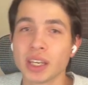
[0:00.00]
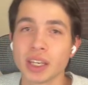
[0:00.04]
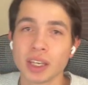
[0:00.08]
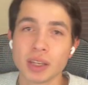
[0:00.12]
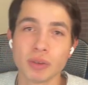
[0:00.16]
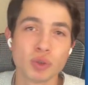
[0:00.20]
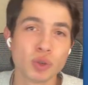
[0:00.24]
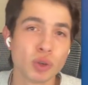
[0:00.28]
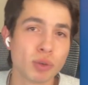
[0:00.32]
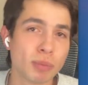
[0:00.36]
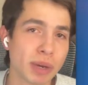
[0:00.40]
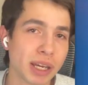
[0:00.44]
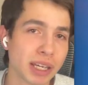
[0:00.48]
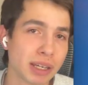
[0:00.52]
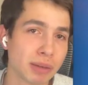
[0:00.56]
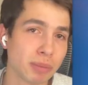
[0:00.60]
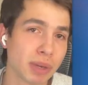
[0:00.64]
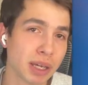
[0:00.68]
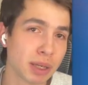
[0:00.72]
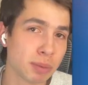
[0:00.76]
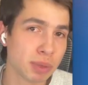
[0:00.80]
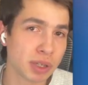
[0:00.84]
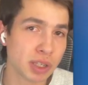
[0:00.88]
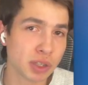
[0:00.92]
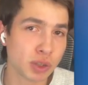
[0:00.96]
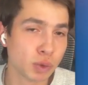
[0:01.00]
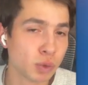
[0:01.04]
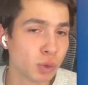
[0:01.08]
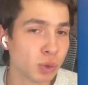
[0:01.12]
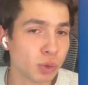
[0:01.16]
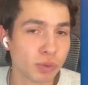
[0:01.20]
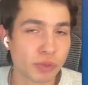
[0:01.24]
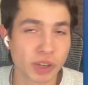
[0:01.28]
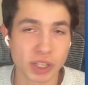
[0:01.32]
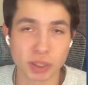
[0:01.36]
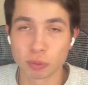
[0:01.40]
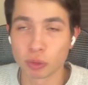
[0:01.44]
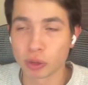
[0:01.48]
If you maybe do
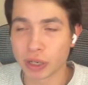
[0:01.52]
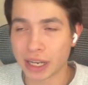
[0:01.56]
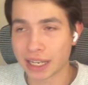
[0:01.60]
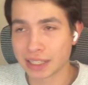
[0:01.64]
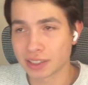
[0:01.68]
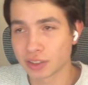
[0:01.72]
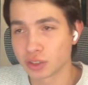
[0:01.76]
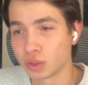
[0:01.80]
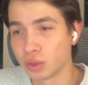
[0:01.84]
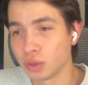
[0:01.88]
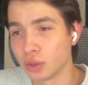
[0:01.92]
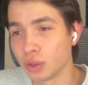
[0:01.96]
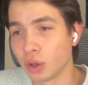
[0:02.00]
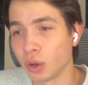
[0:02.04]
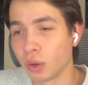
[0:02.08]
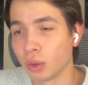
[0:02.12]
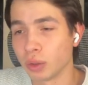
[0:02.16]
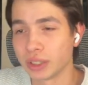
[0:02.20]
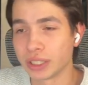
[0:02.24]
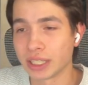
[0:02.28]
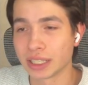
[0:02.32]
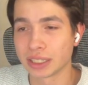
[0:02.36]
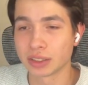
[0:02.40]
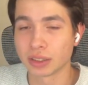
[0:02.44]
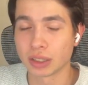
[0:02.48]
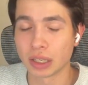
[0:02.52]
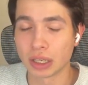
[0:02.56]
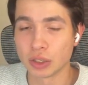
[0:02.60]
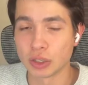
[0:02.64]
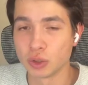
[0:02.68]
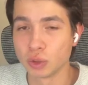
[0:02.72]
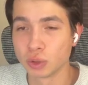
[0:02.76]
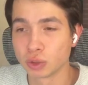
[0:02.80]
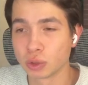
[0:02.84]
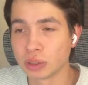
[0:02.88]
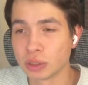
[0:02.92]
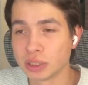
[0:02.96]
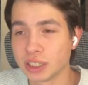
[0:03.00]
Facebook ads, you know that
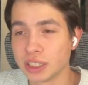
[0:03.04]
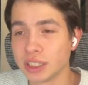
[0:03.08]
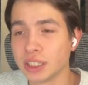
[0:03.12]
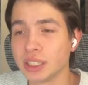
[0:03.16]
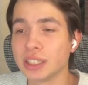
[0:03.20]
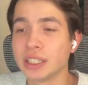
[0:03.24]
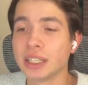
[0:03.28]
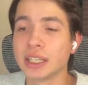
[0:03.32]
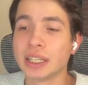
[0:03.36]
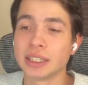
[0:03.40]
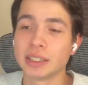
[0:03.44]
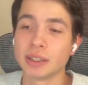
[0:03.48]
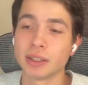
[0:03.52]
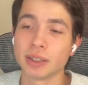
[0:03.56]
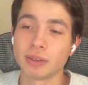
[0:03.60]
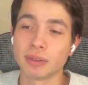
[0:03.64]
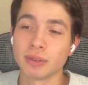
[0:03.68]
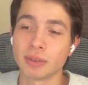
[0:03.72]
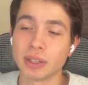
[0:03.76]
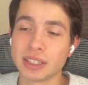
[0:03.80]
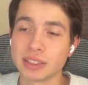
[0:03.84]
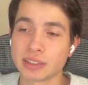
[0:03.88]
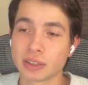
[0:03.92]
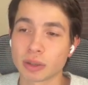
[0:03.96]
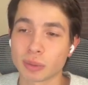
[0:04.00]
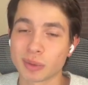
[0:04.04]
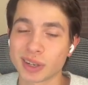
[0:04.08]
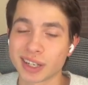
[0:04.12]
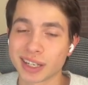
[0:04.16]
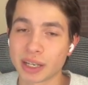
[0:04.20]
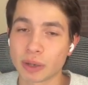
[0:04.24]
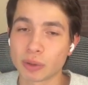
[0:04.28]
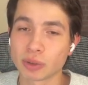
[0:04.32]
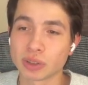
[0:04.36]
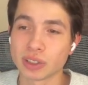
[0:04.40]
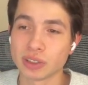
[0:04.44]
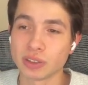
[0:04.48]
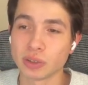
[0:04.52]
usually the Instagram
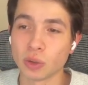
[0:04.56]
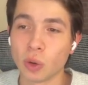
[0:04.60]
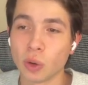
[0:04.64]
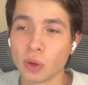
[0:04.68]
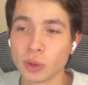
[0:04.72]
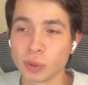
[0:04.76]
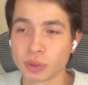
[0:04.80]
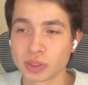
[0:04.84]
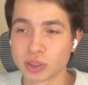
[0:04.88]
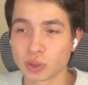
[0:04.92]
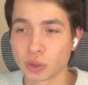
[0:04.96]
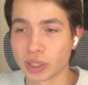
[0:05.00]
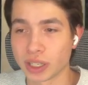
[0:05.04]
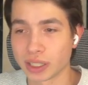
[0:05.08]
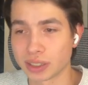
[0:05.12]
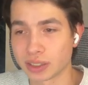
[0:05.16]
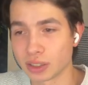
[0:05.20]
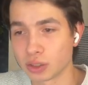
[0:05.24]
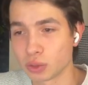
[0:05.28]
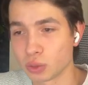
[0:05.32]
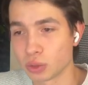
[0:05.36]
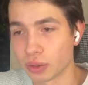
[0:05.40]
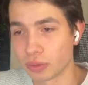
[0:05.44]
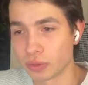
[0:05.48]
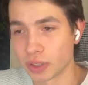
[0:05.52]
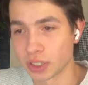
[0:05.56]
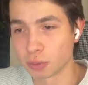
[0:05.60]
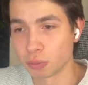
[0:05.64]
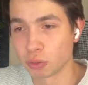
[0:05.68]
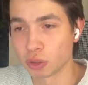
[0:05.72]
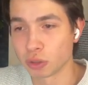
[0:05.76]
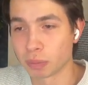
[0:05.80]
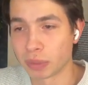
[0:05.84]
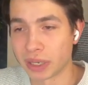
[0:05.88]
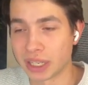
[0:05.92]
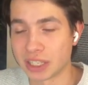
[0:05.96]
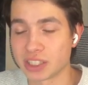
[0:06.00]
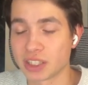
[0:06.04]
account is always connected to a
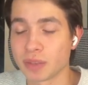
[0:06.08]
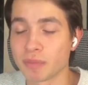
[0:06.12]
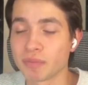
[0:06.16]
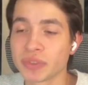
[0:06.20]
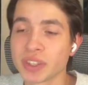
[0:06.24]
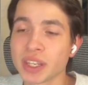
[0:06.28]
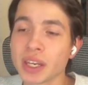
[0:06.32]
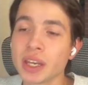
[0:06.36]
Facebook page.